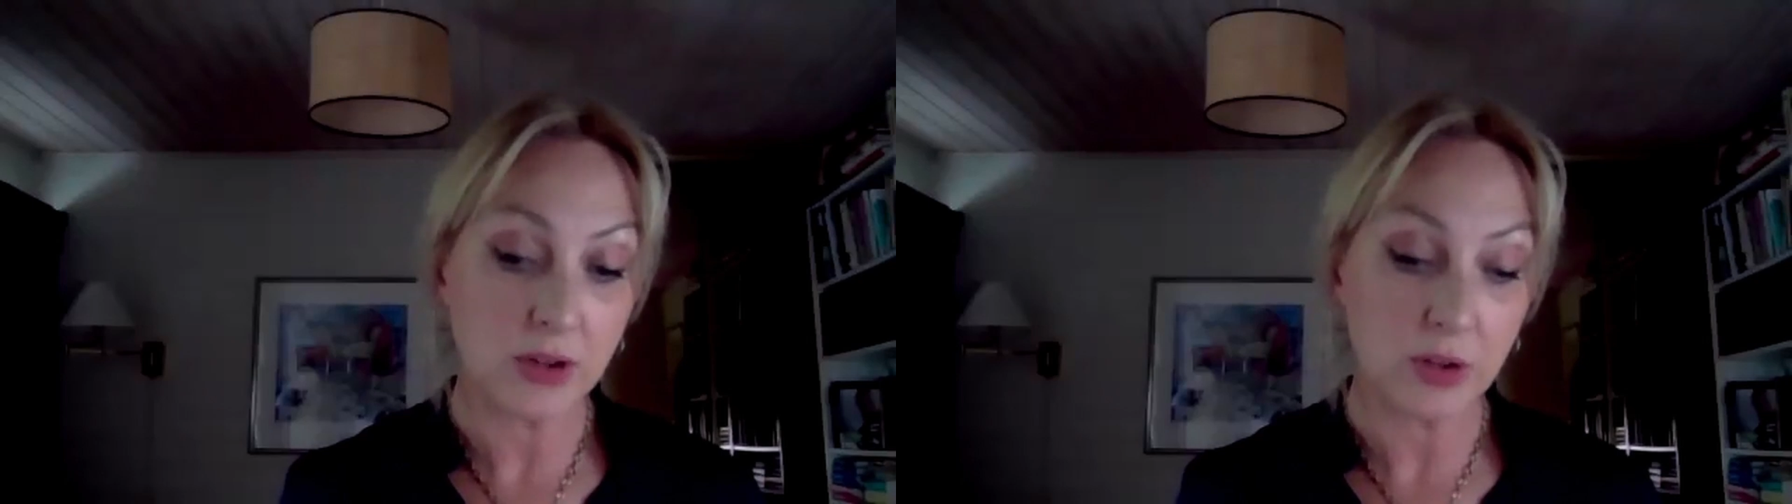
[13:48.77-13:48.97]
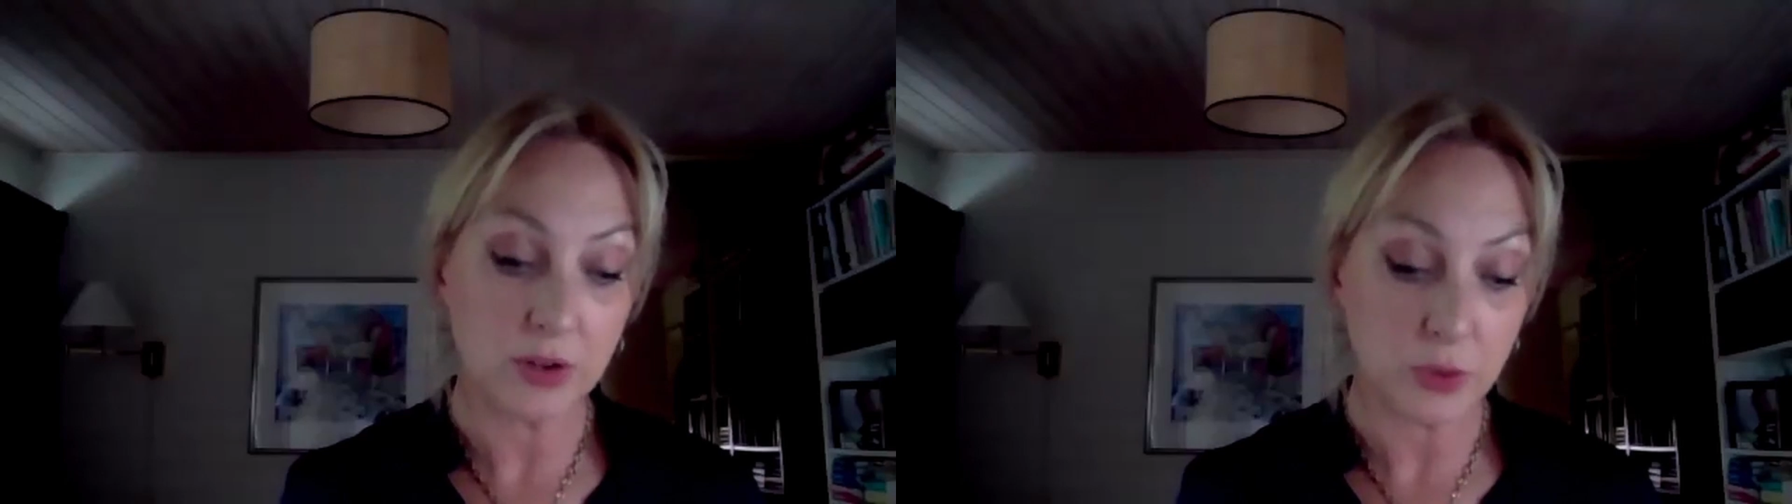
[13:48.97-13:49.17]

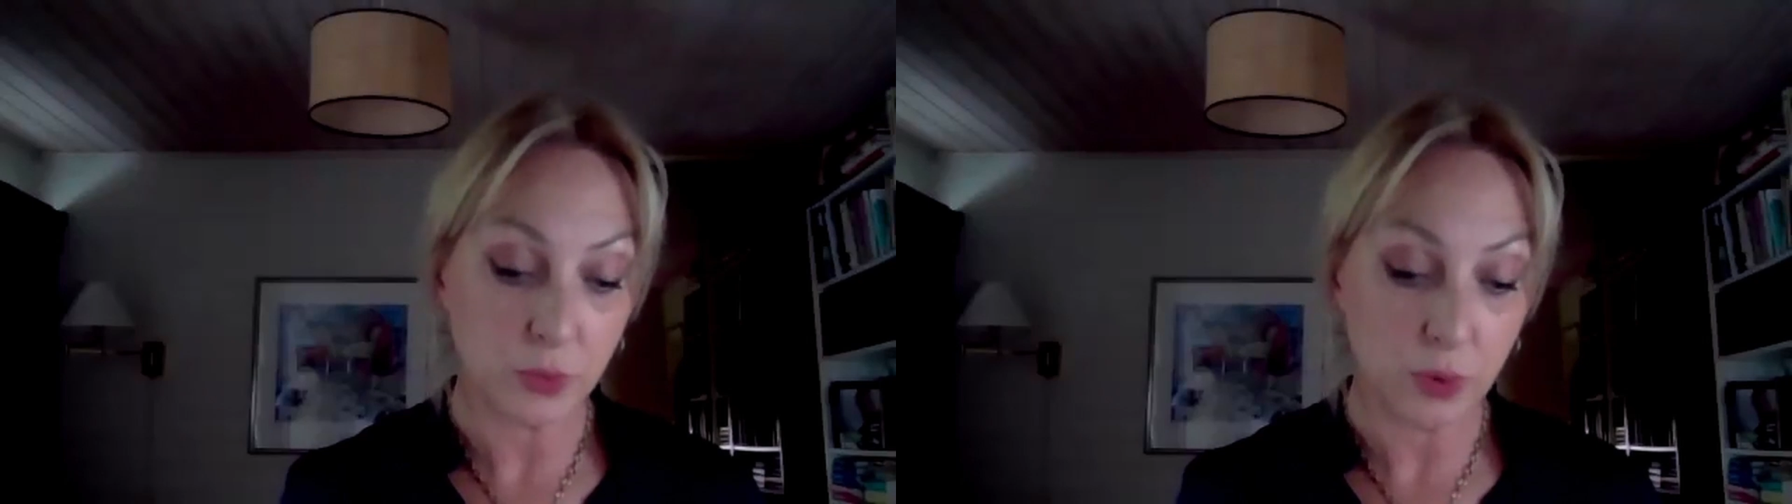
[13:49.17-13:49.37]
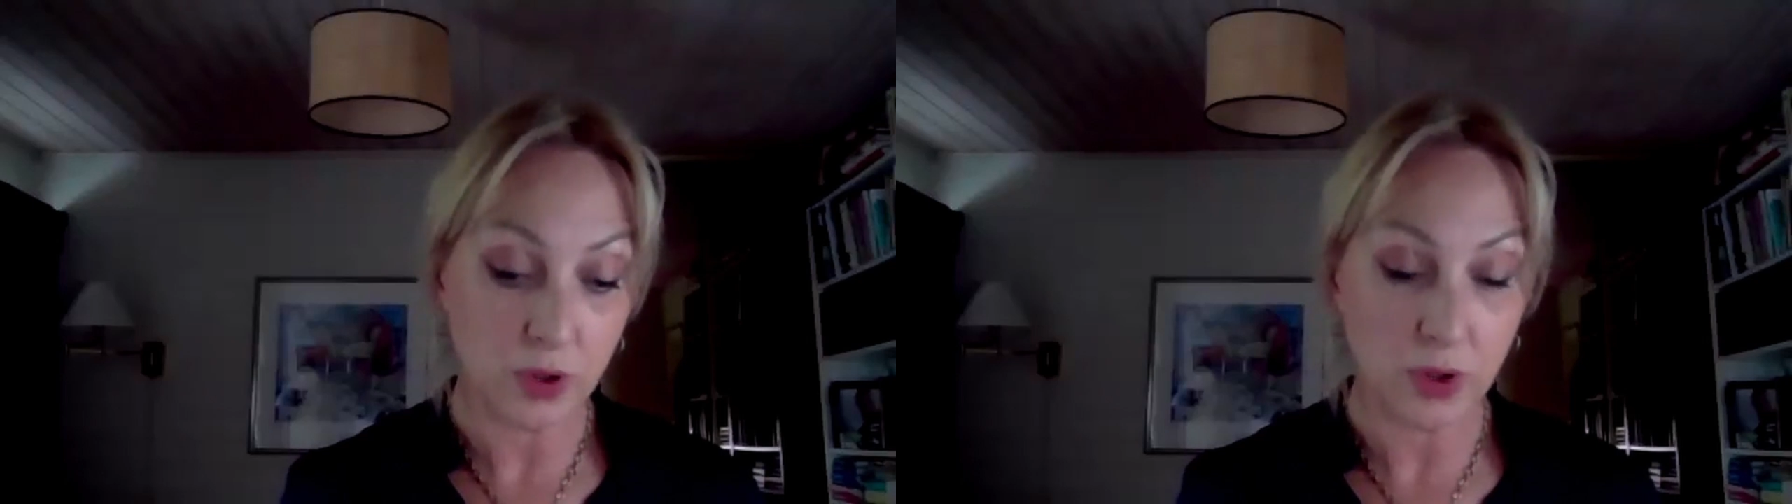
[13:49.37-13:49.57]
Not
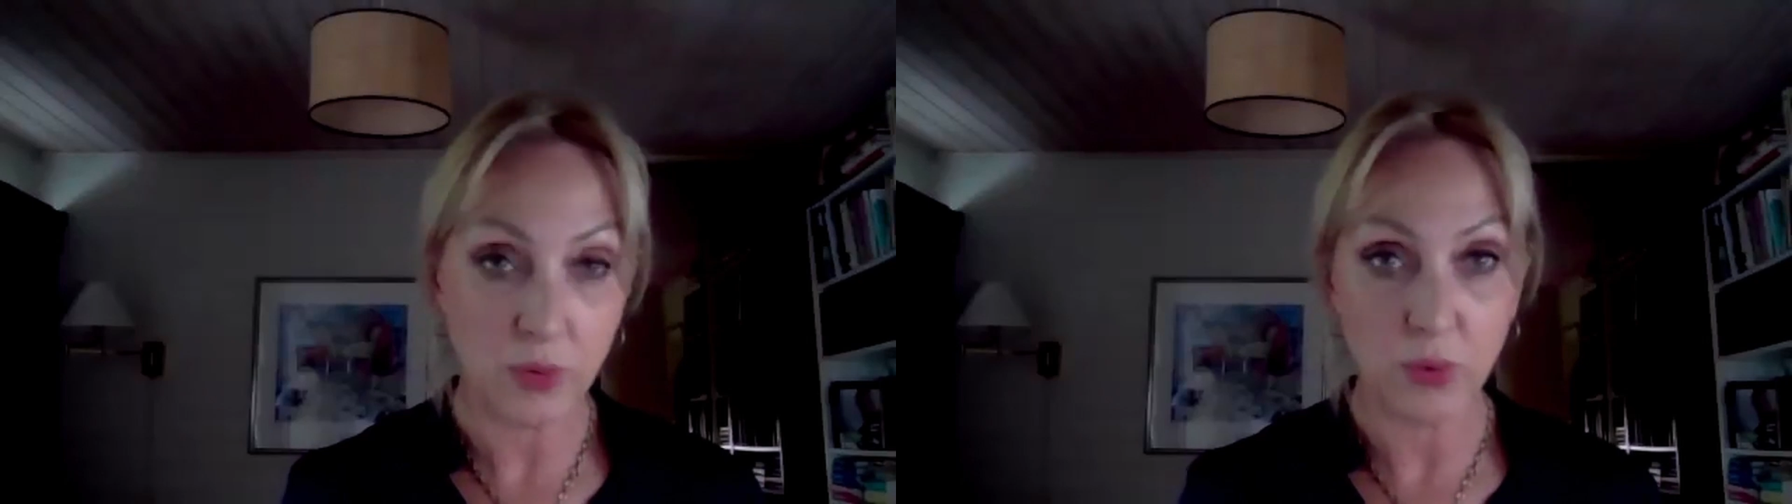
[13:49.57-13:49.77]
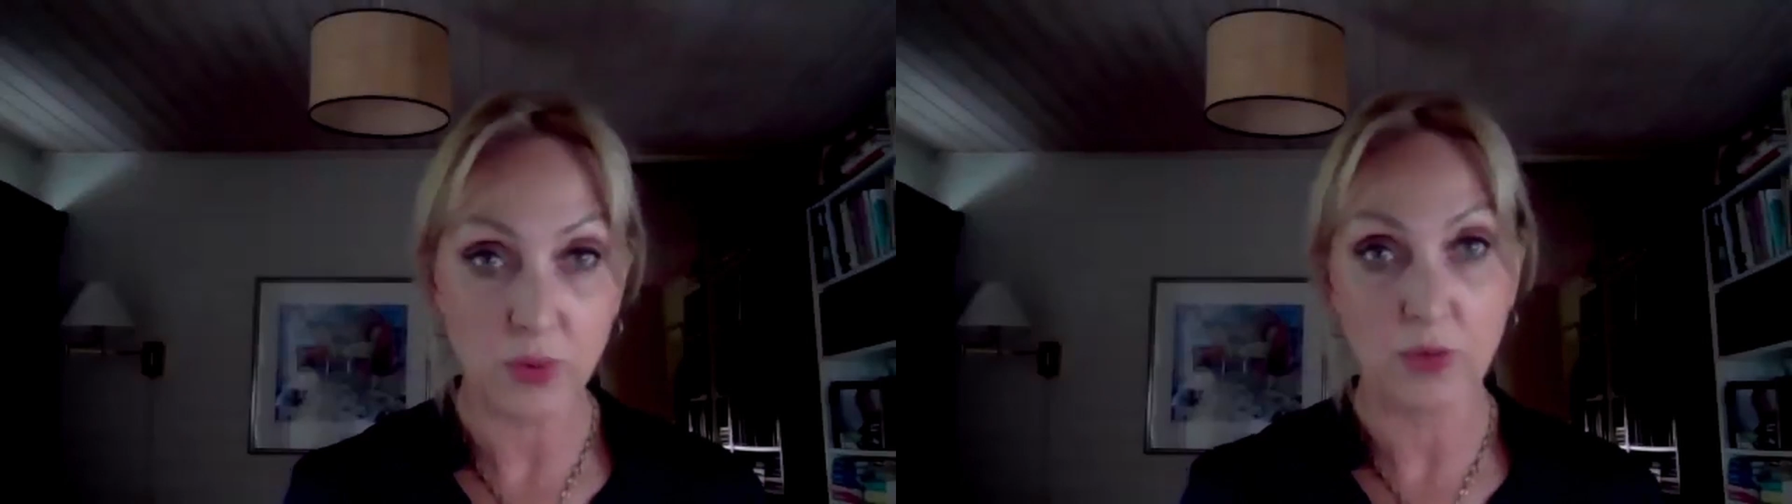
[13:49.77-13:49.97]

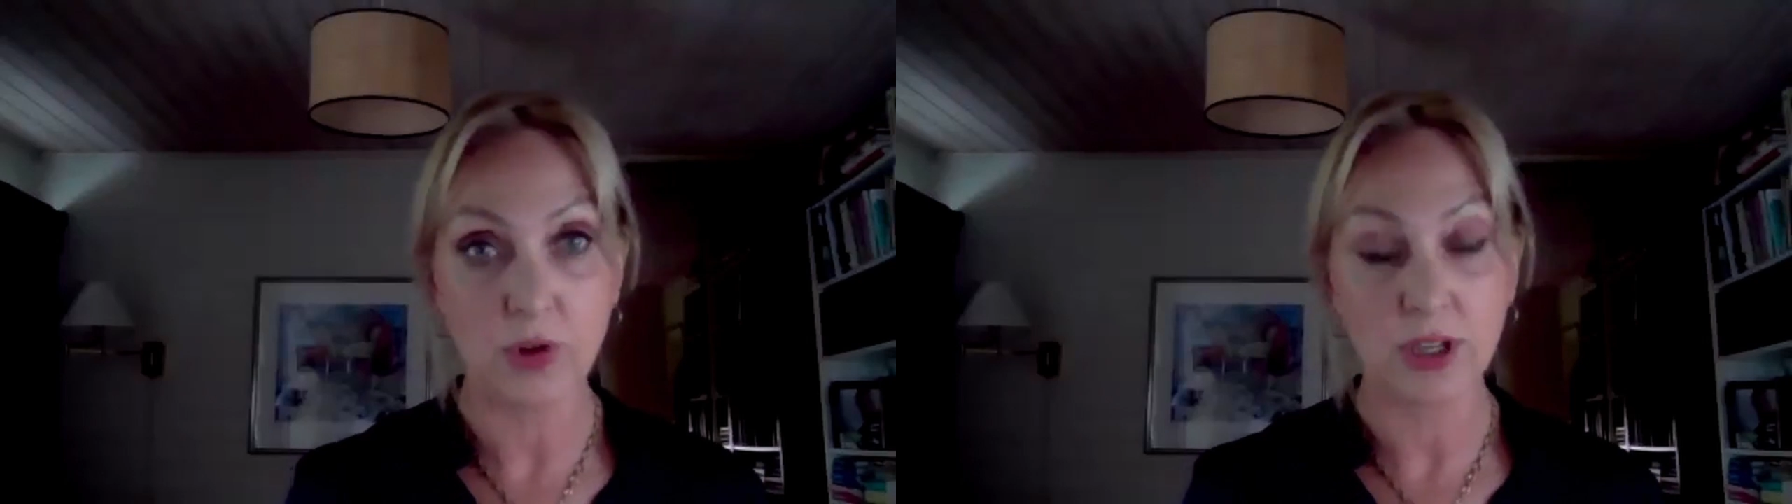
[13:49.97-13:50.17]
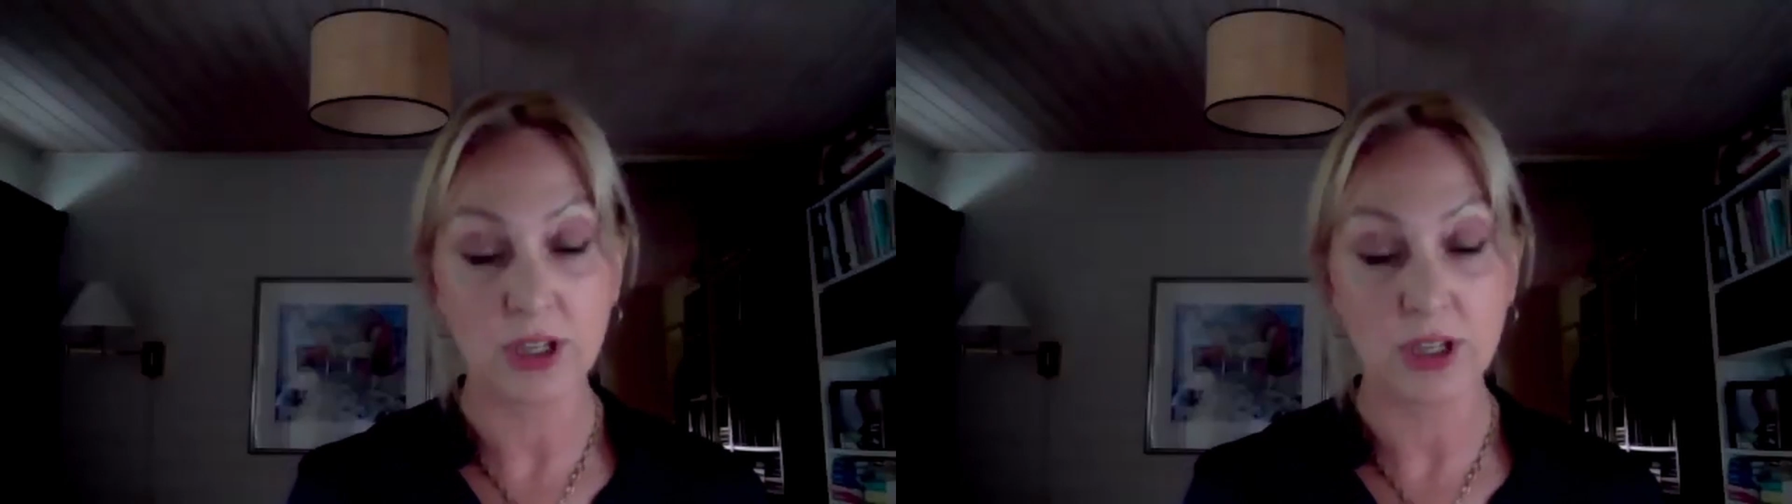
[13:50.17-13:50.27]
one woman